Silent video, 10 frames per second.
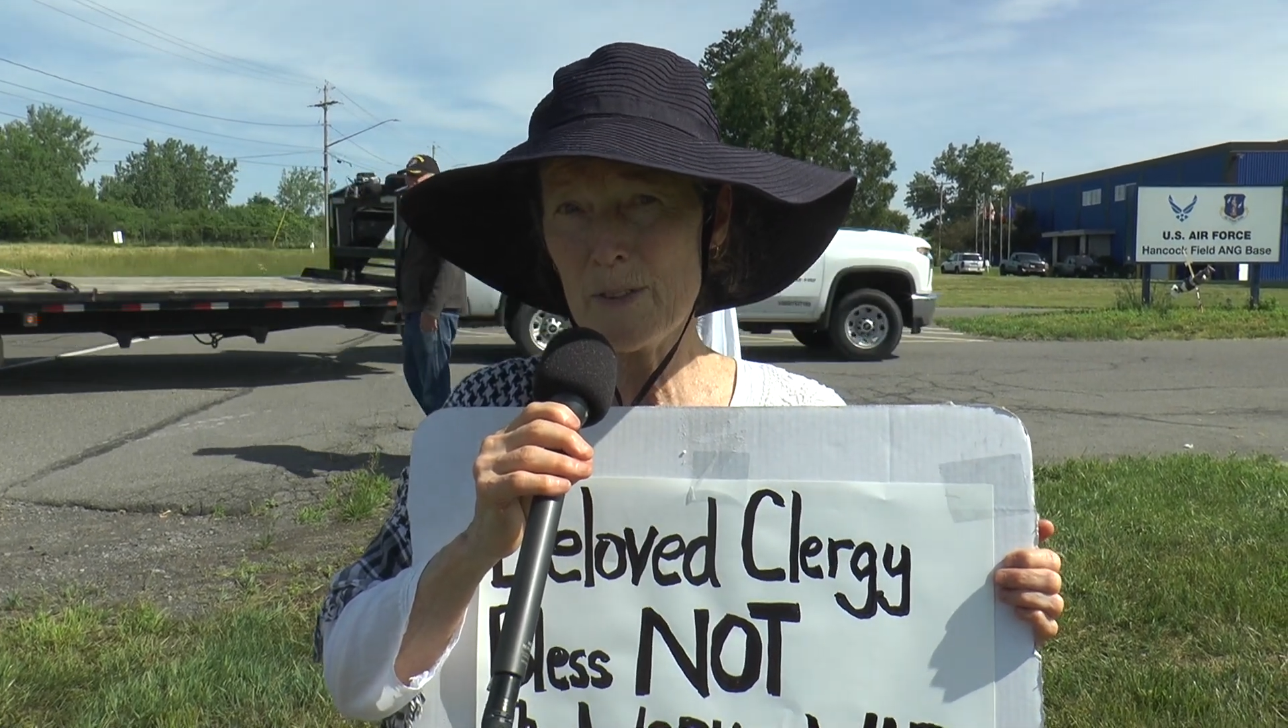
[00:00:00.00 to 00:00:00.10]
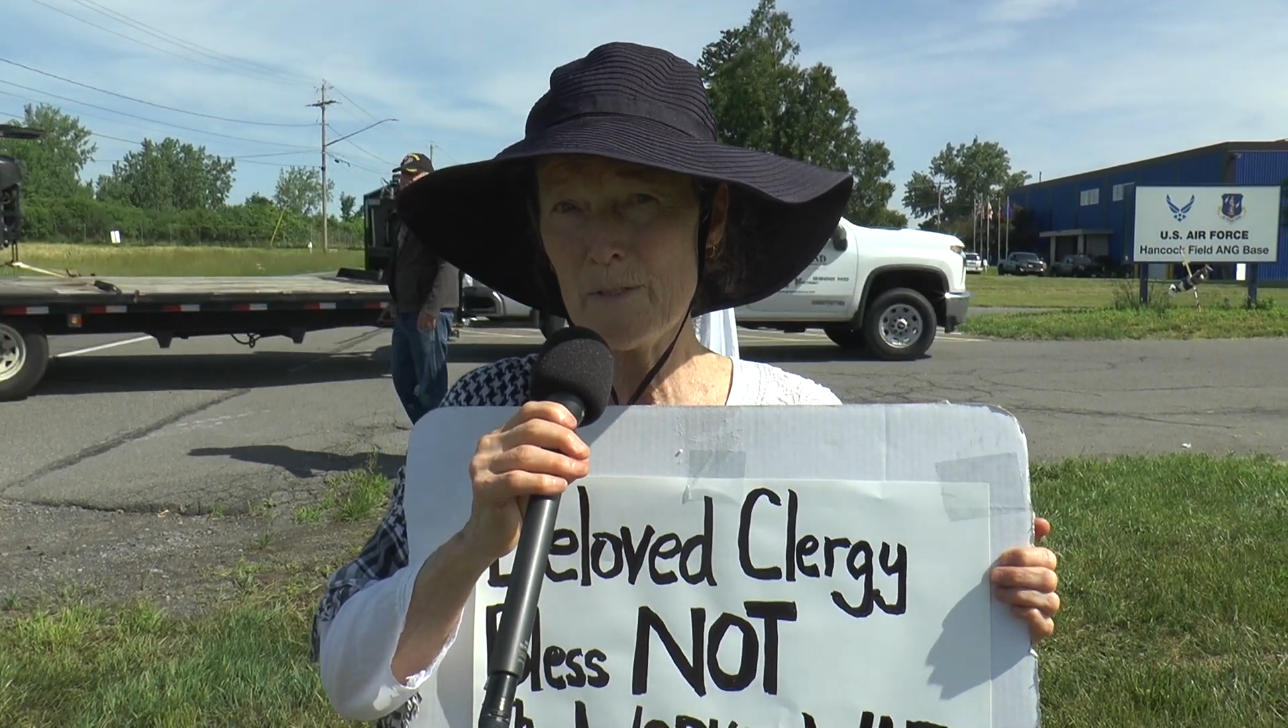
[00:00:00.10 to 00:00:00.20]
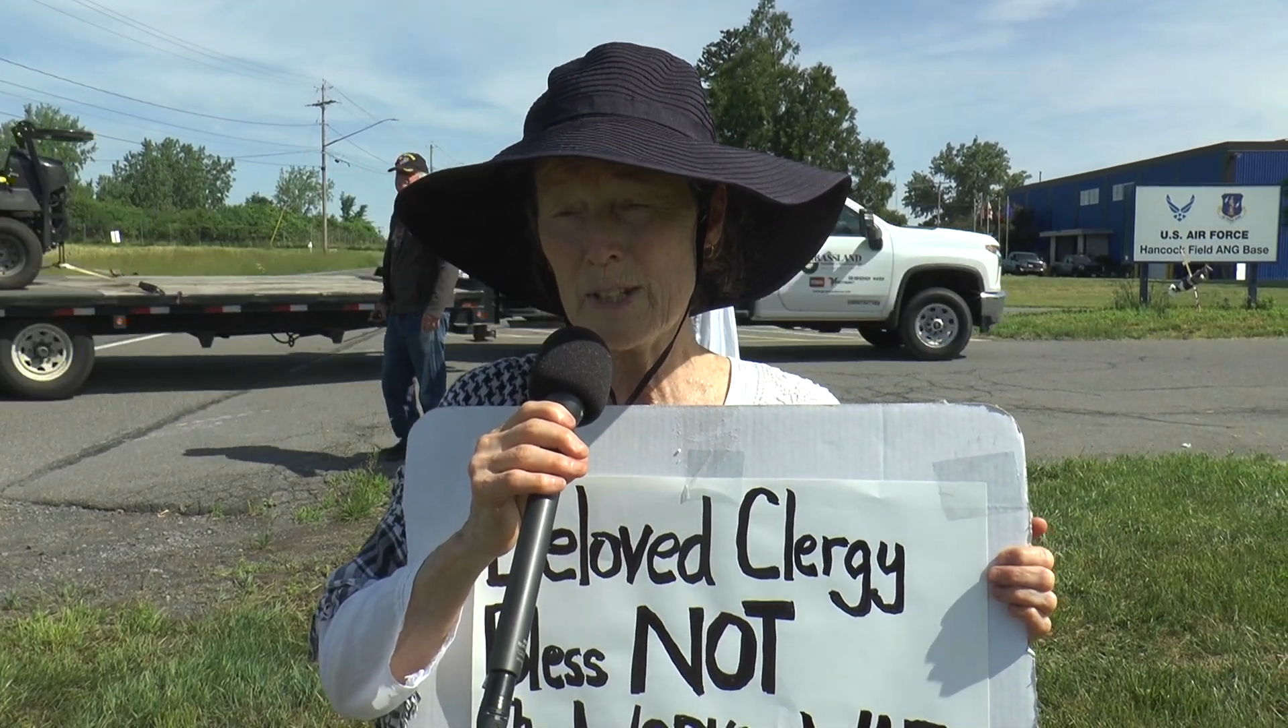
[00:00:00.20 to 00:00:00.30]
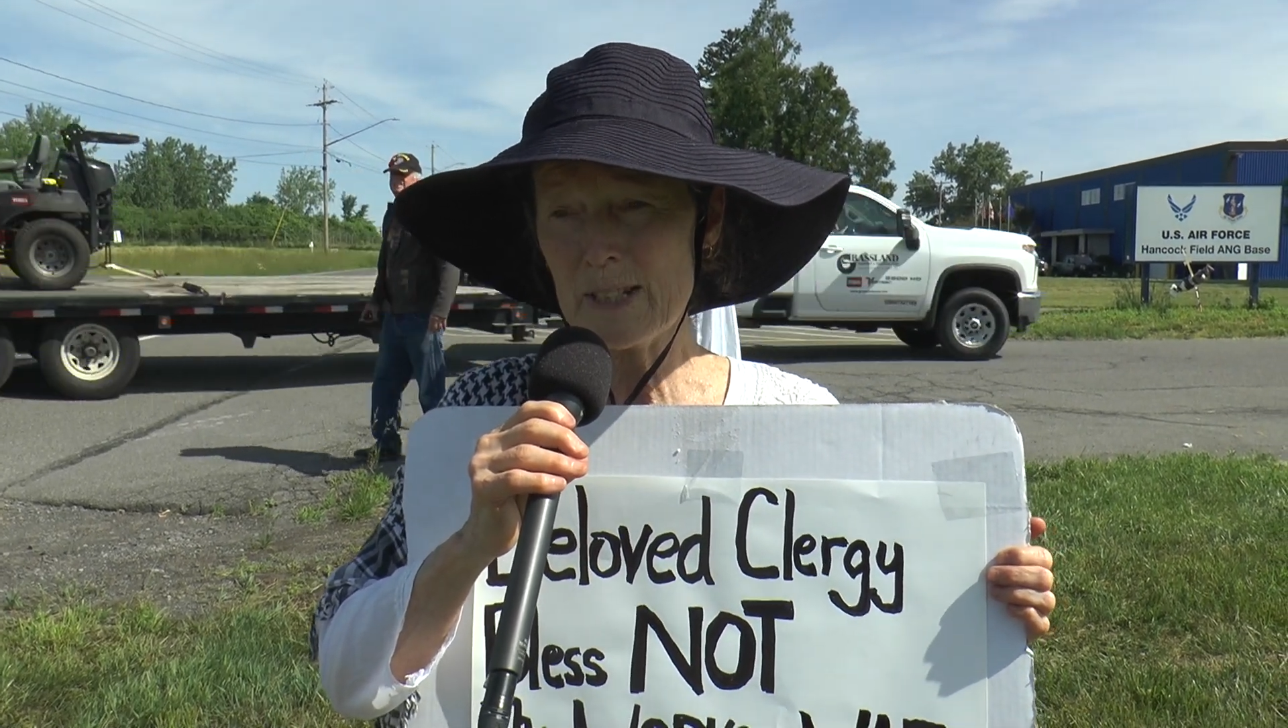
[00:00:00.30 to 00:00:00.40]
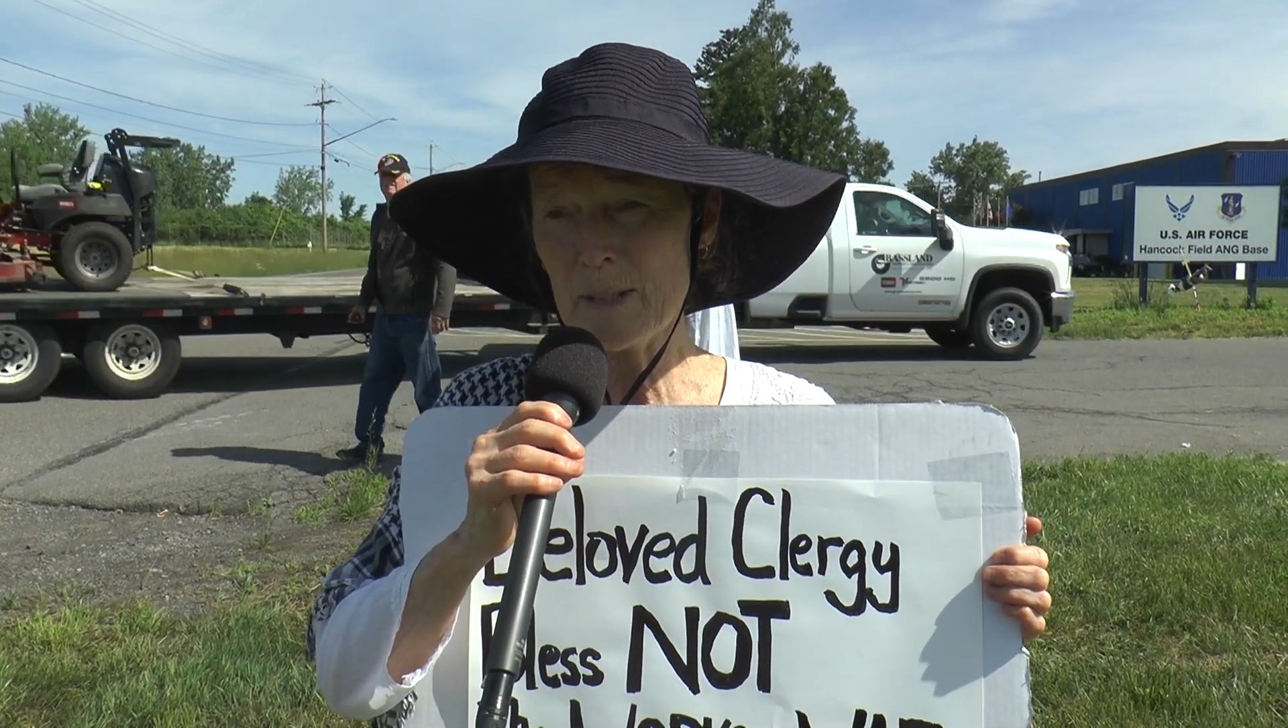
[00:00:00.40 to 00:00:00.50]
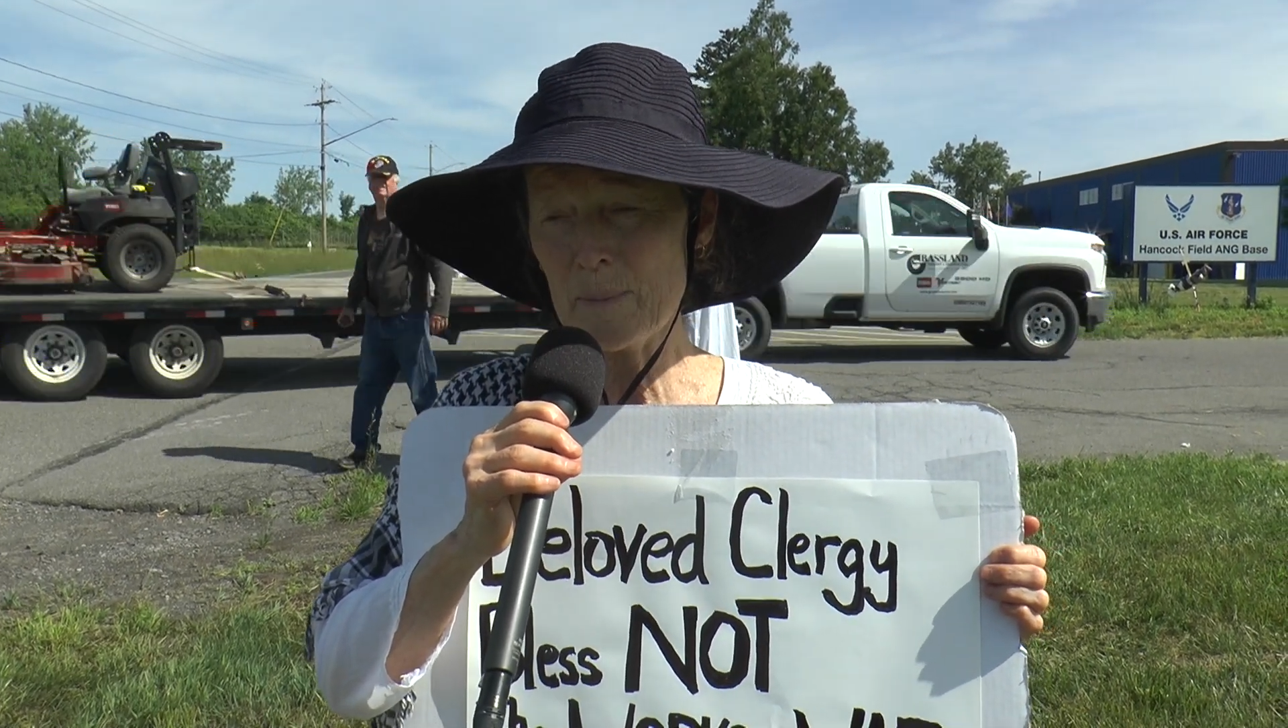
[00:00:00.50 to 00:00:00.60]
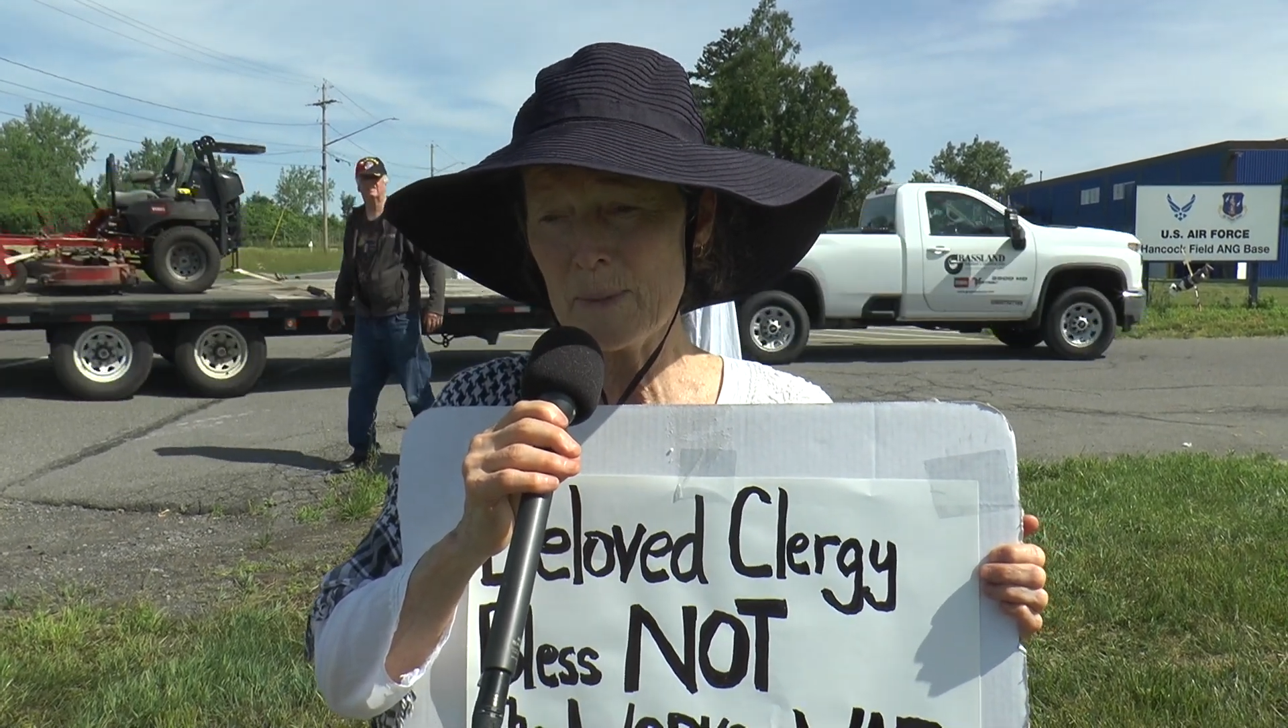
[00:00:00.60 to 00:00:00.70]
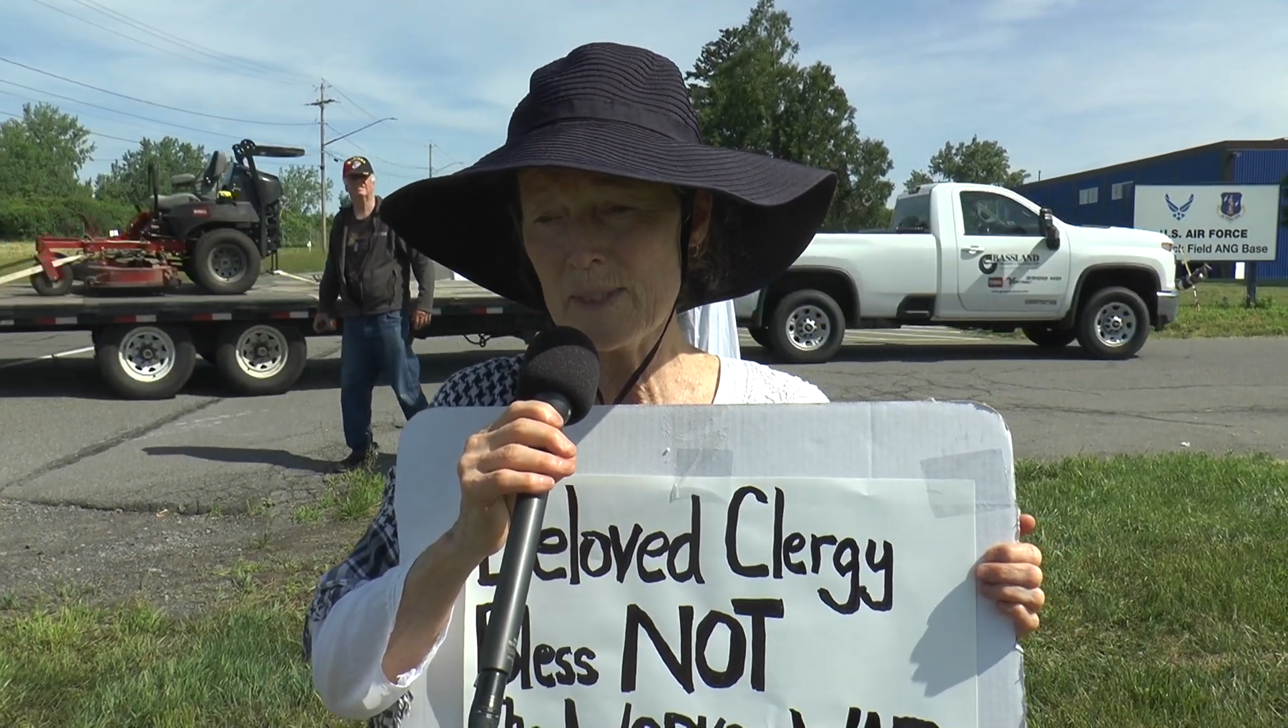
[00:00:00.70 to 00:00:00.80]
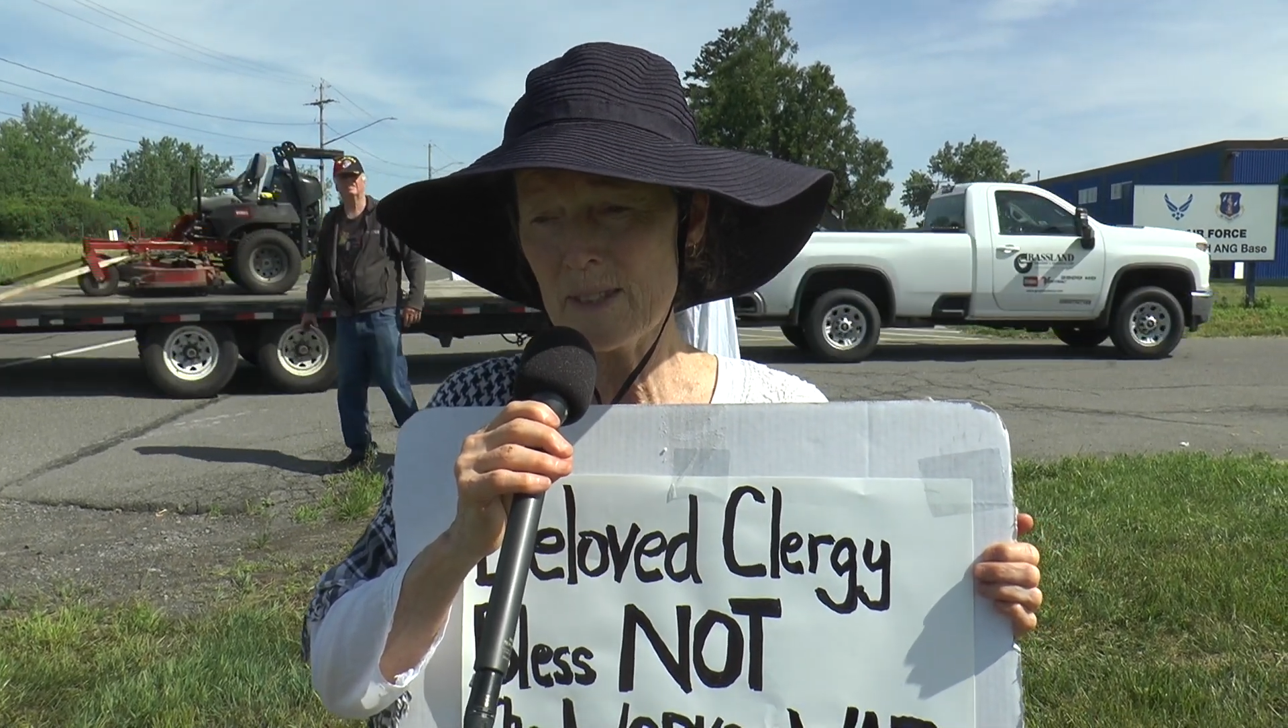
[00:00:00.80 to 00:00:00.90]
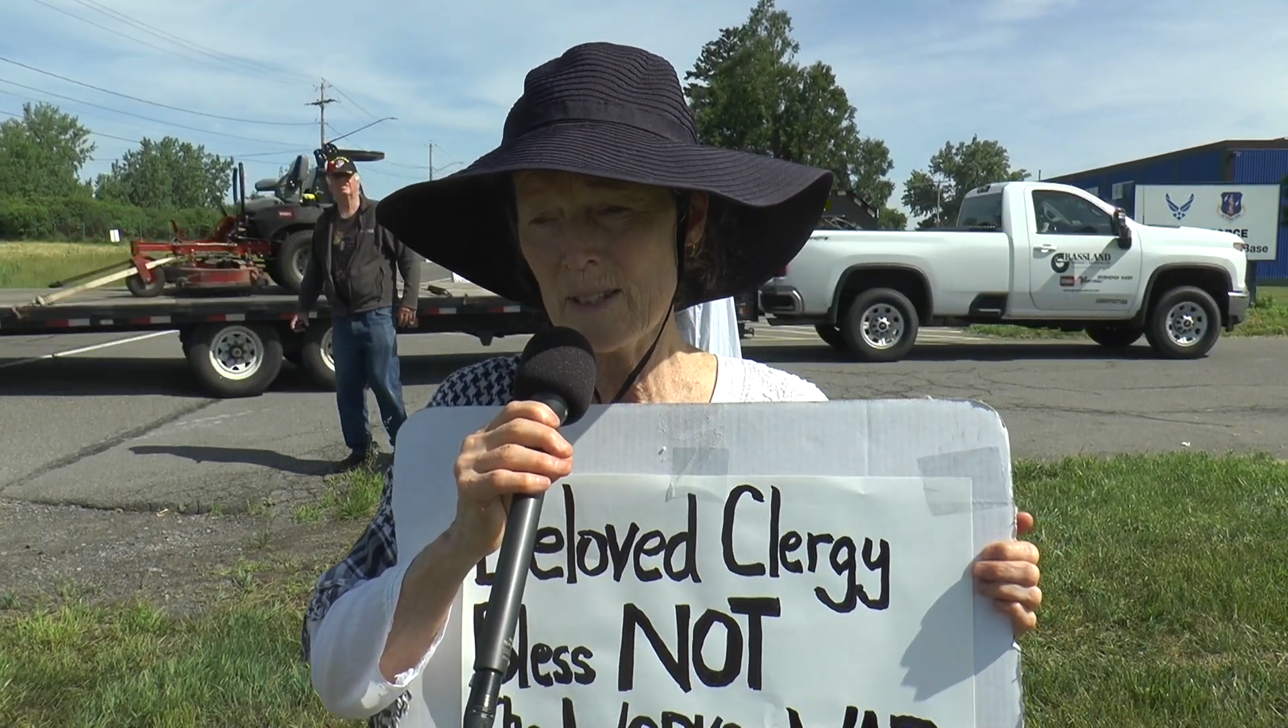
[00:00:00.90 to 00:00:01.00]
the
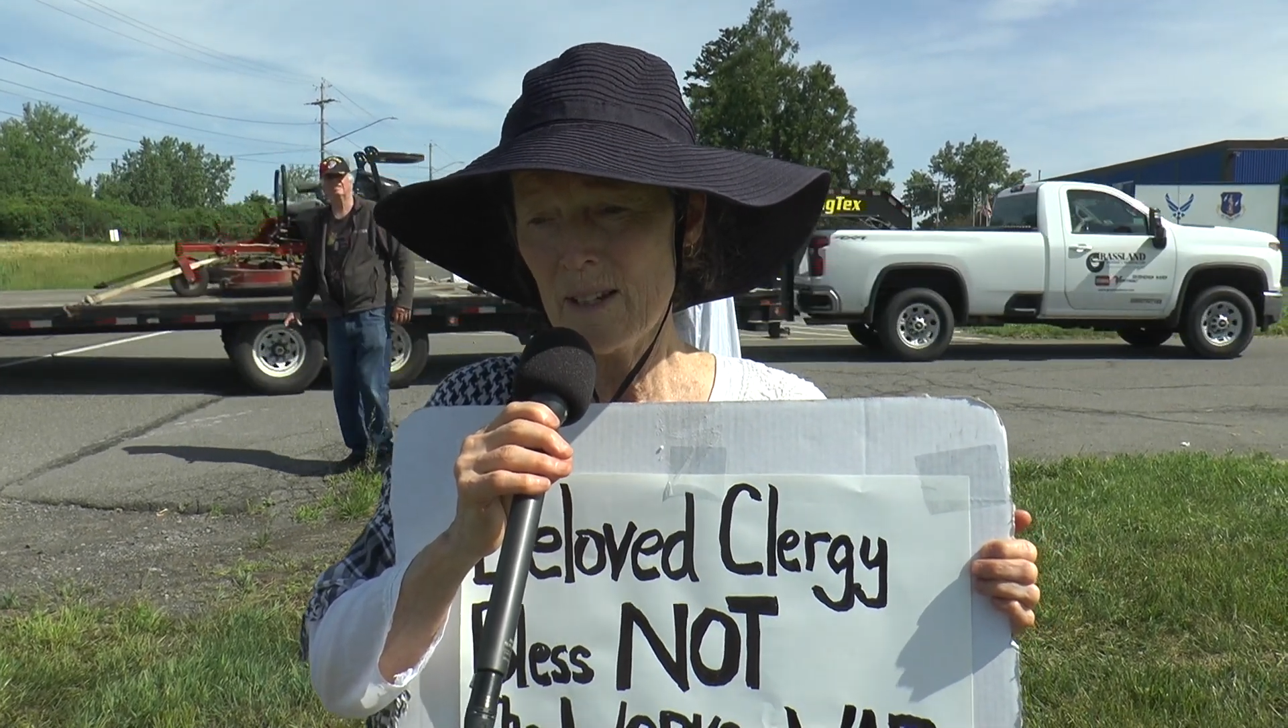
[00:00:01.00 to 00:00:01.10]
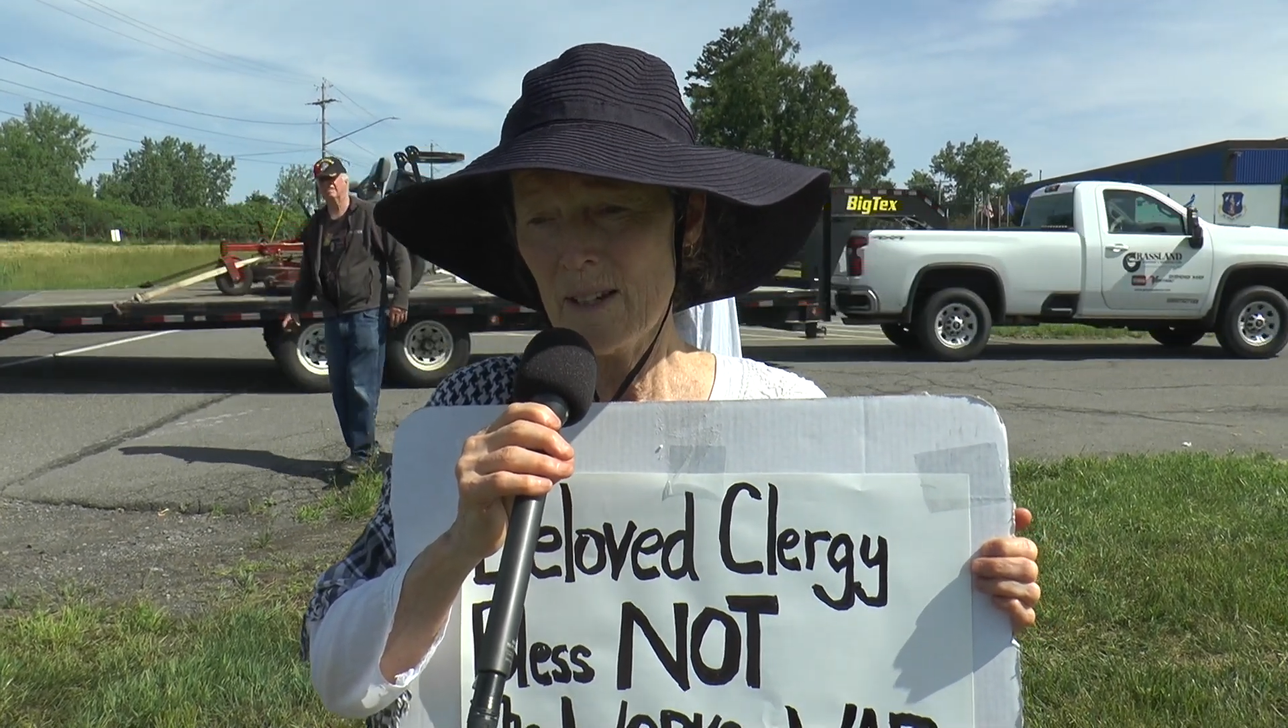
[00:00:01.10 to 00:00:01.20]
victims,